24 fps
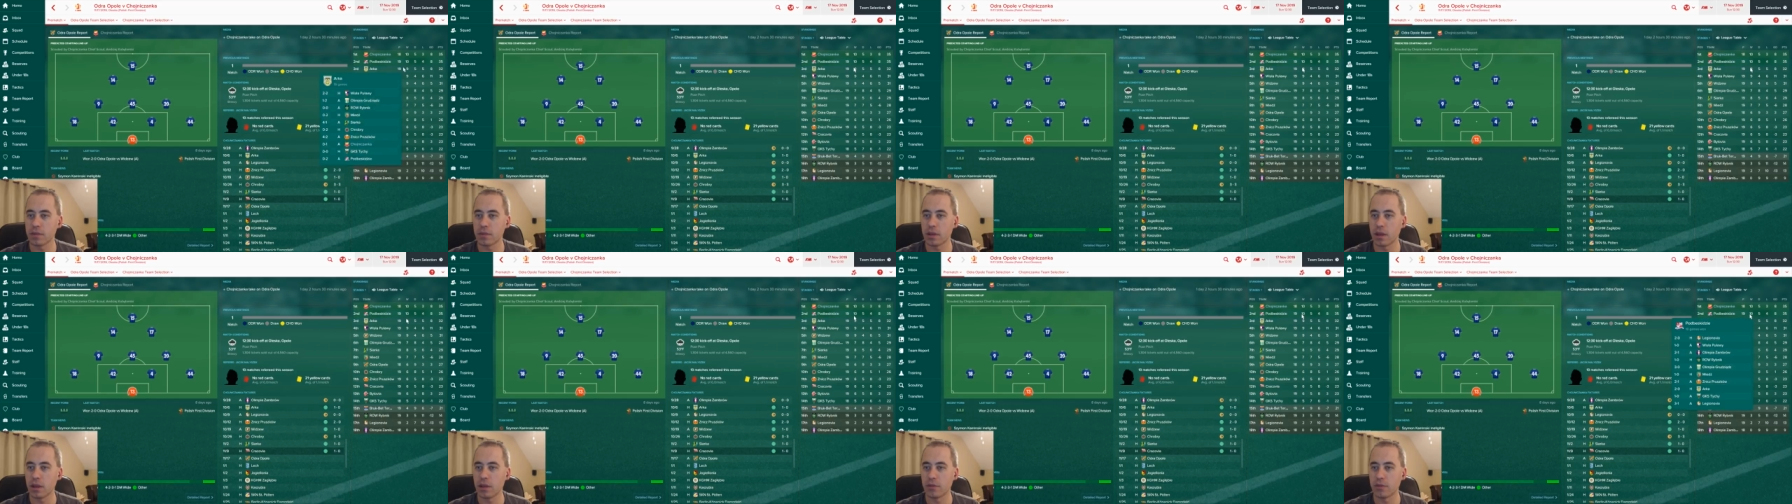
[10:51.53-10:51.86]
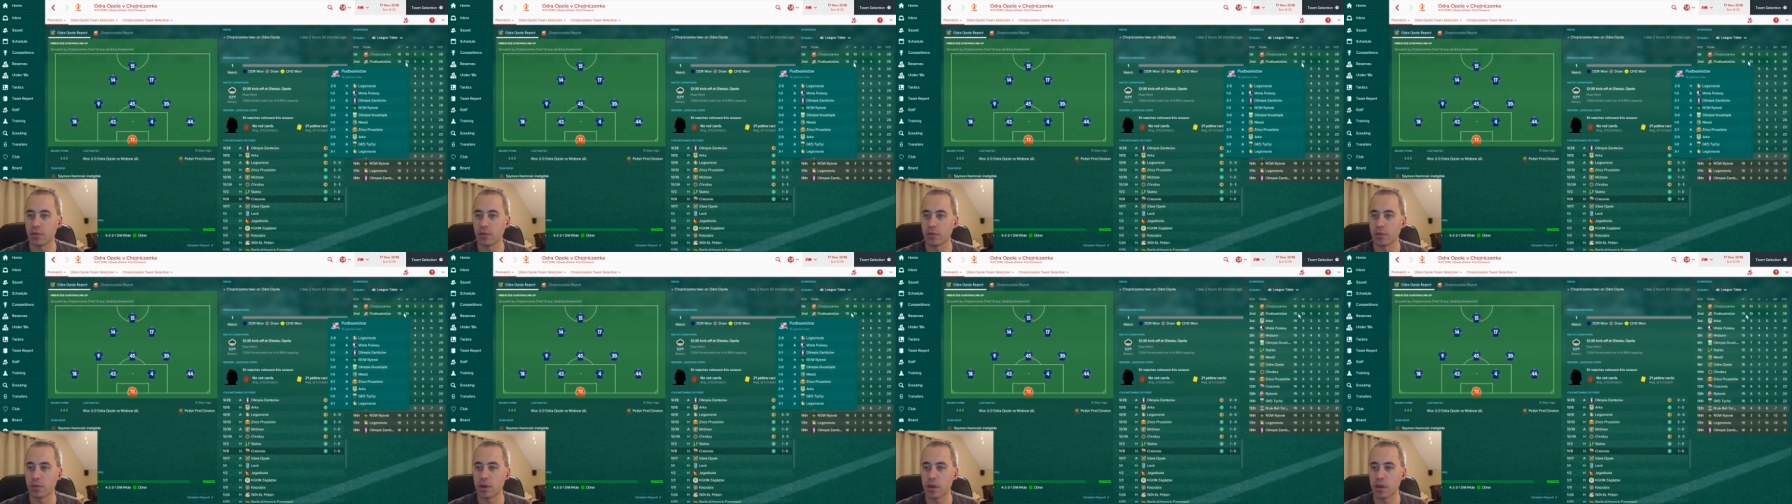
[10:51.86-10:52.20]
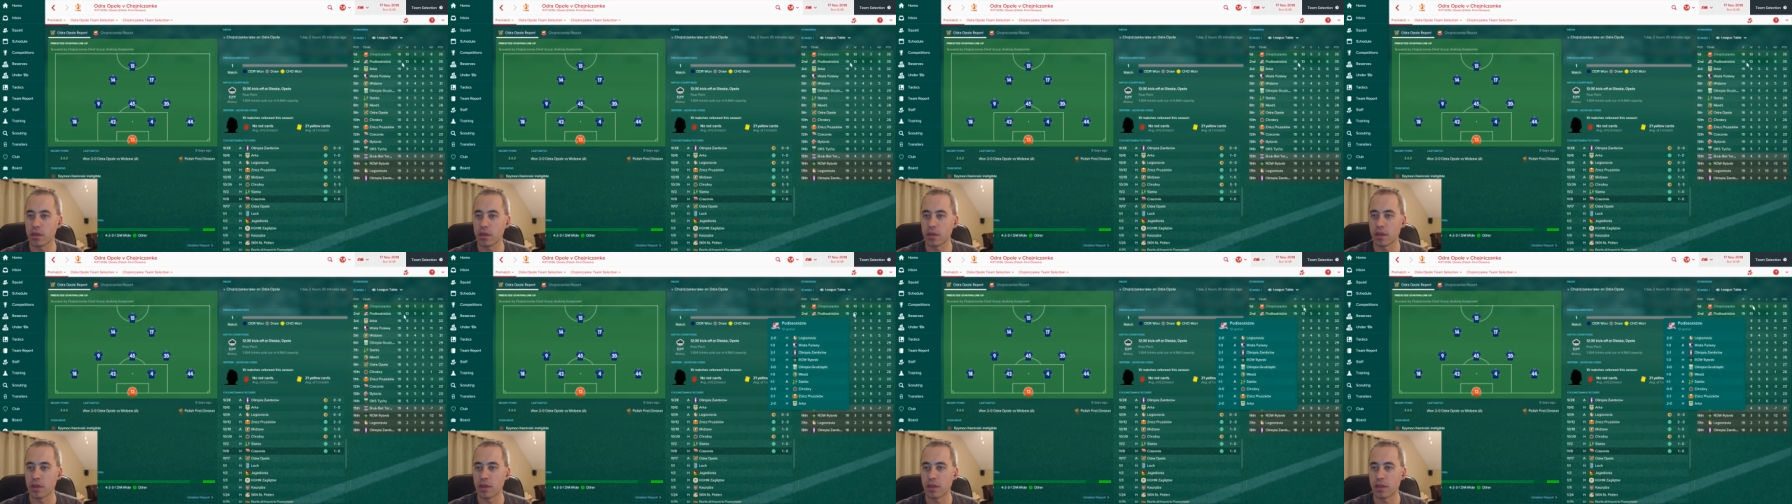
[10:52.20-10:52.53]
even
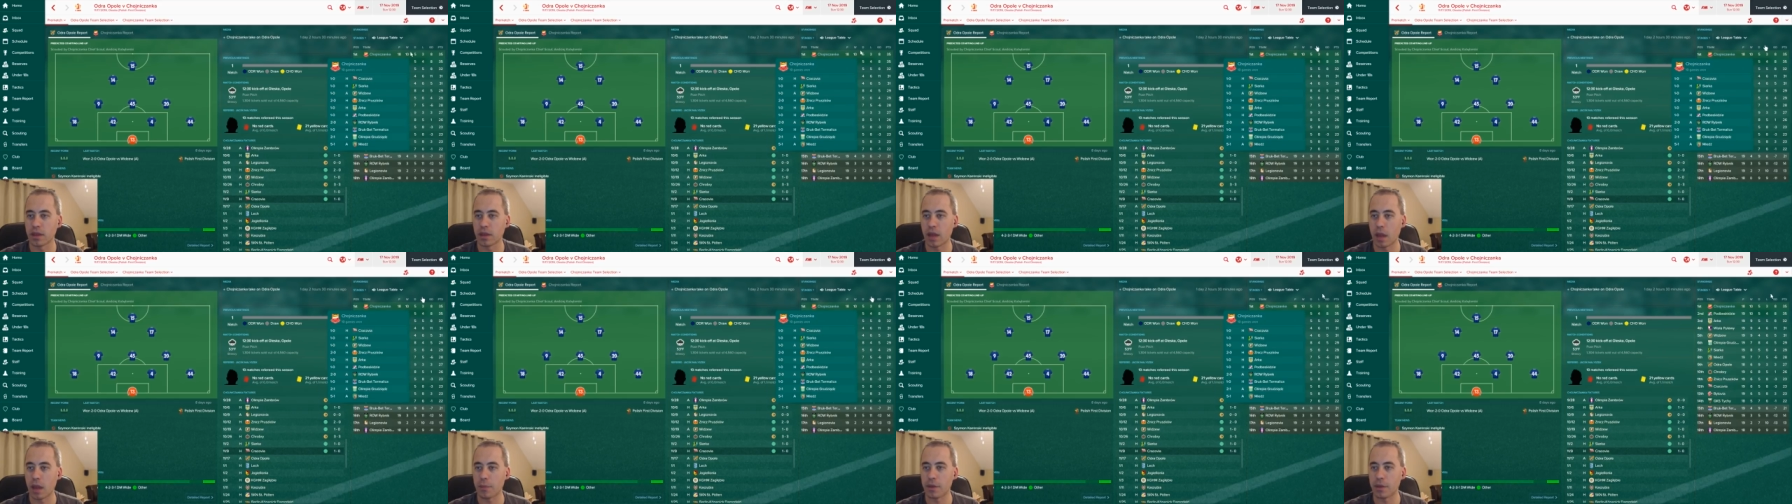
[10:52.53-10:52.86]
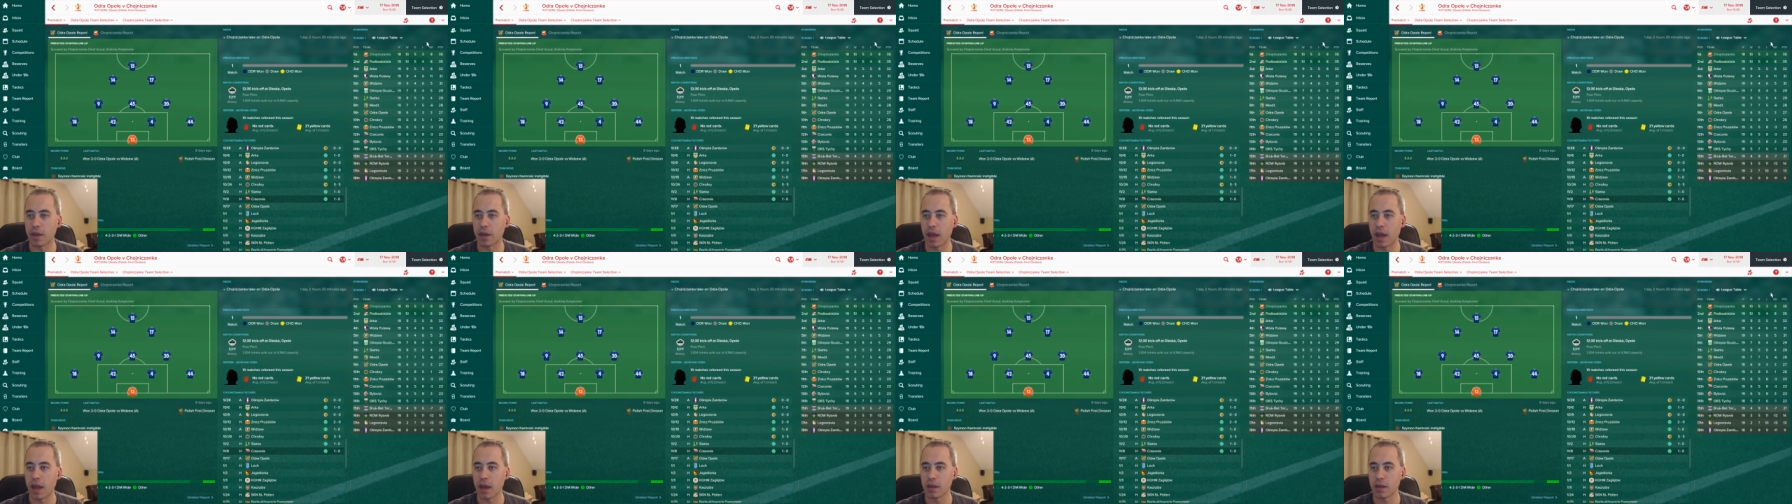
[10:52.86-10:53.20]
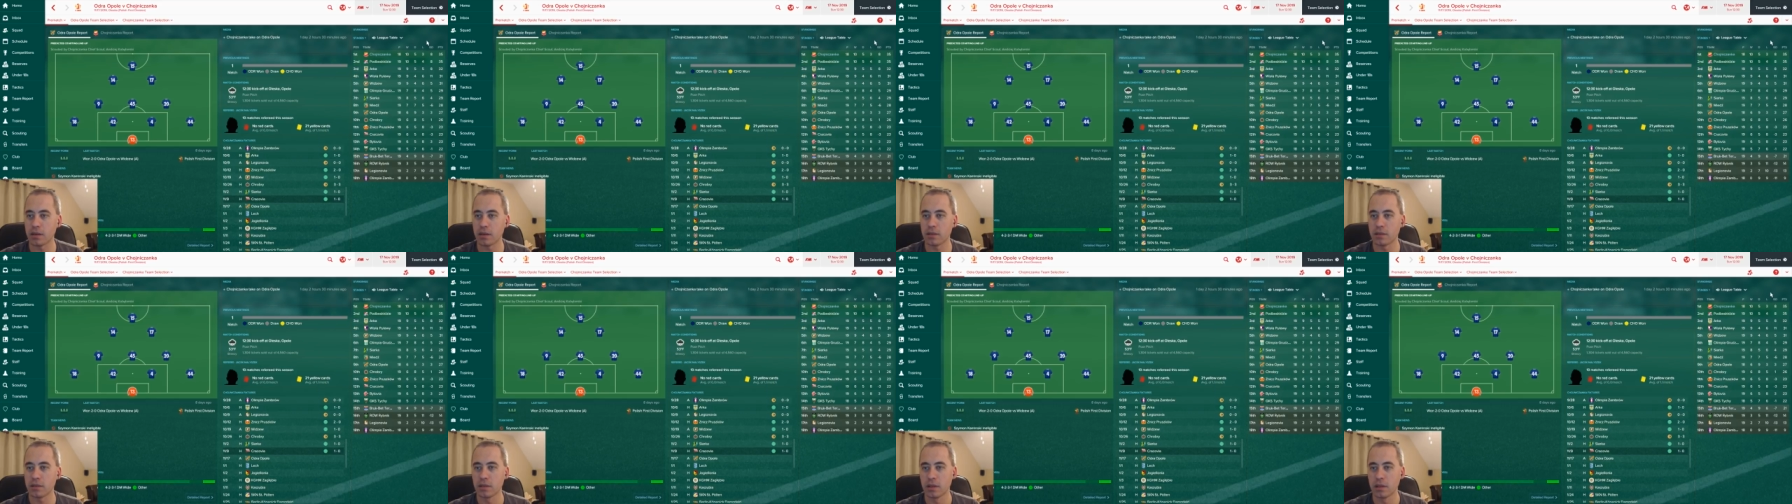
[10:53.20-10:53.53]
with uh, the game in
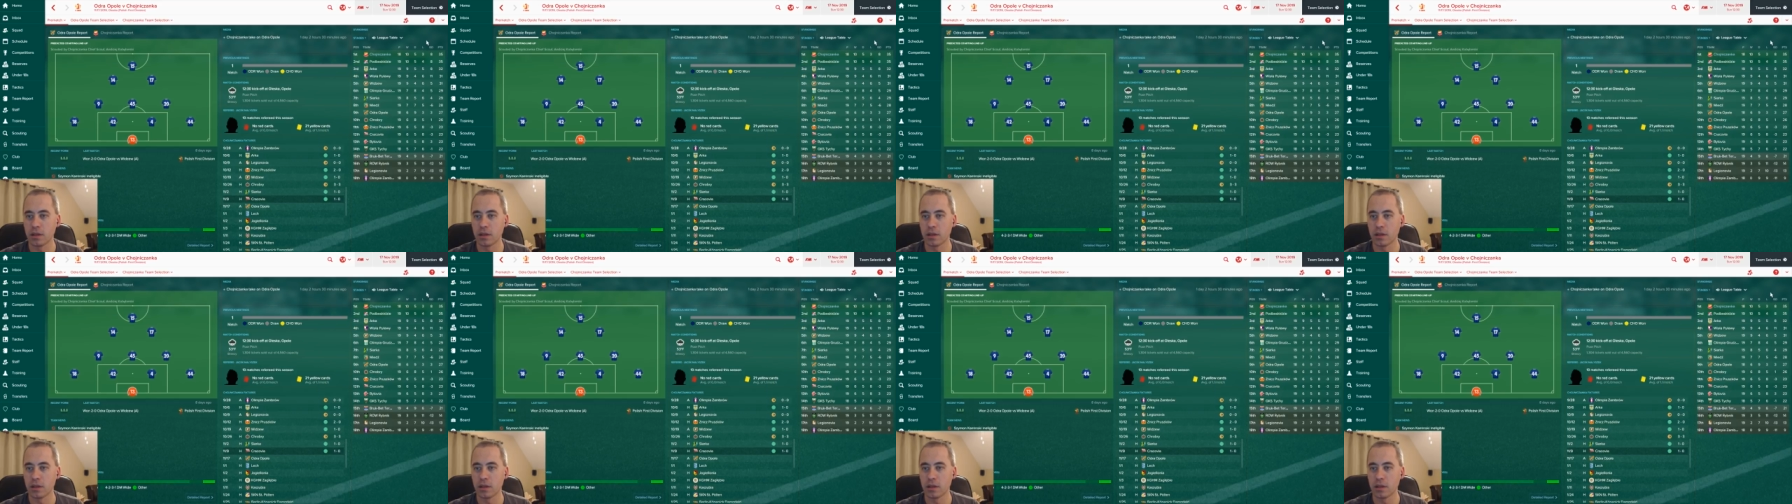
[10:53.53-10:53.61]
hand.